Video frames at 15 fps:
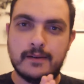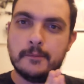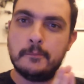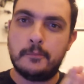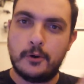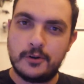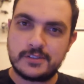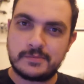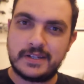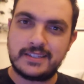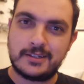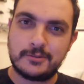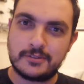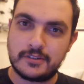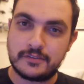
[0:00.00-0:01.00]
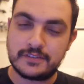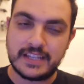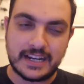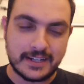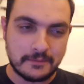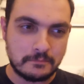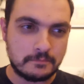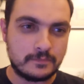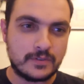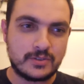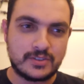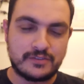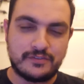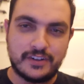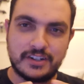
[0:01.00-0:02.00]
Balls made out of denim,
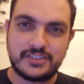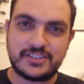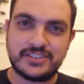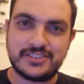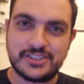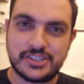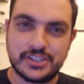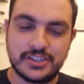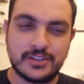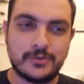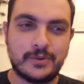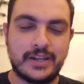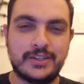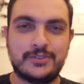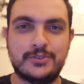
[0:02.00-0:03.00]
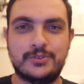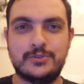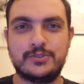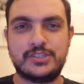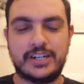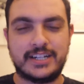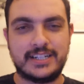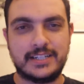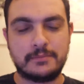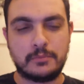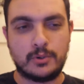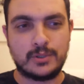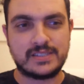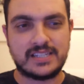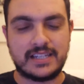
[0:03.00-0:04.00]
which is a very traditional way to do juggling
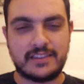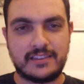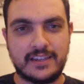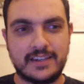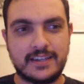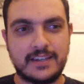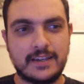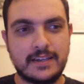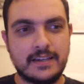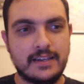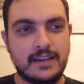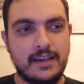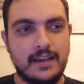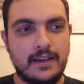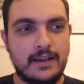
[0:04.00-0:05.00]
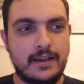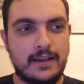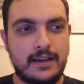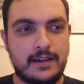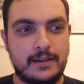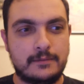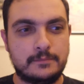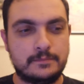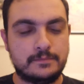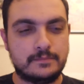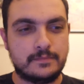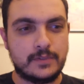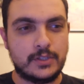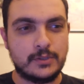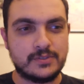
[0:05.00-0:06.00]
balls, I think.
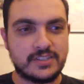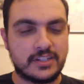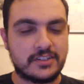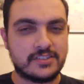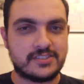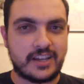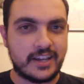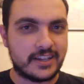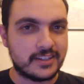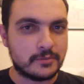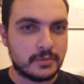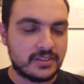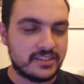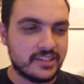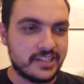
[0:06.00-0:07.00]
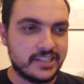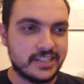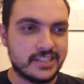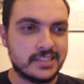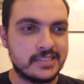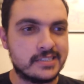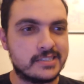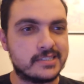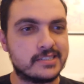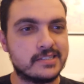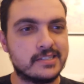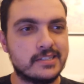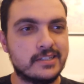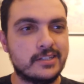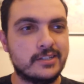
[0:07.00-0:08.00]
Using recycled materials,
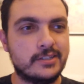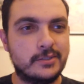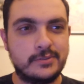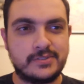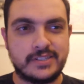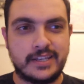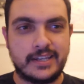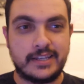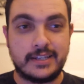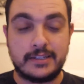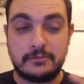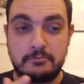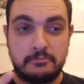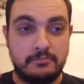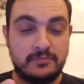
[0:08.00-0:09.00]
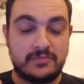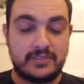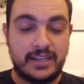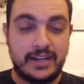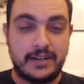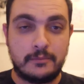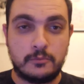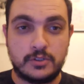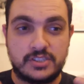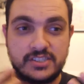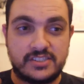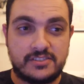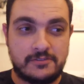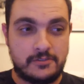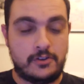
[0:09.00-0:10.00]
using denim, which
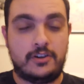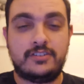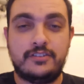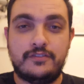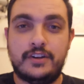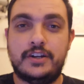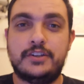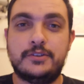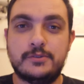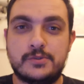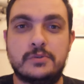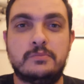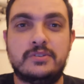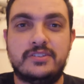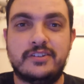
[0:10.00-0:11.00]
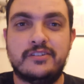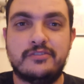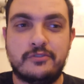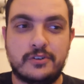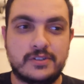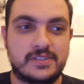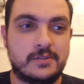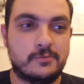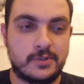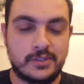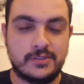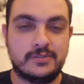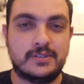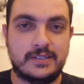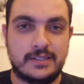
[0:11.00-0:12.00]
is not a very usual material for
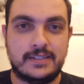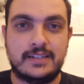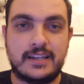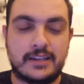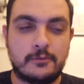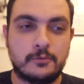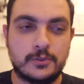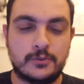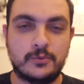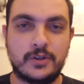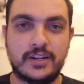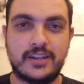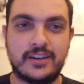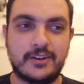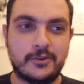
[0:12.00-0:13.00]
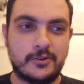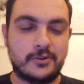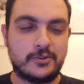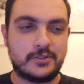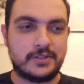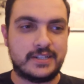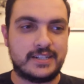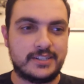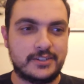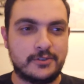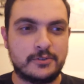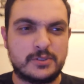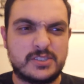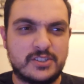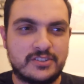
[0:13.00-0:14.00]
someone like a woodworker, or
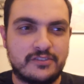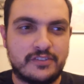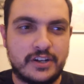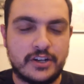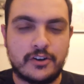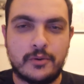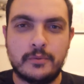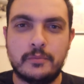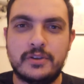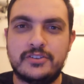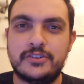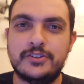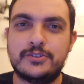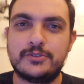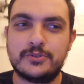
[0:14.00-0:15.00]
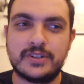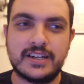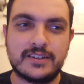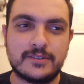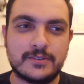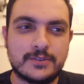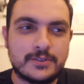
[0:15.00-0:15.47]
it's not a very common material to get,